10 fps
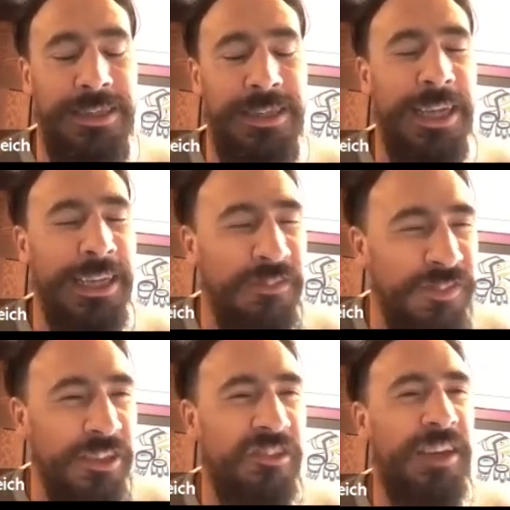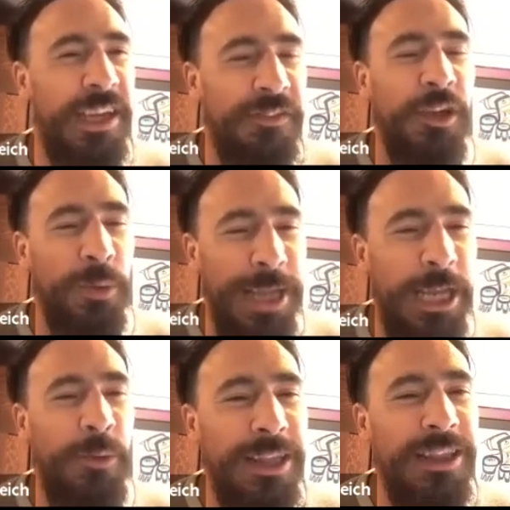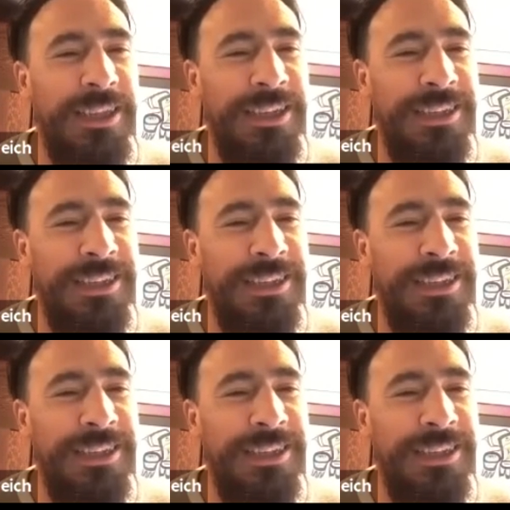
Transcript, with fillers: that I can feel safe and okay with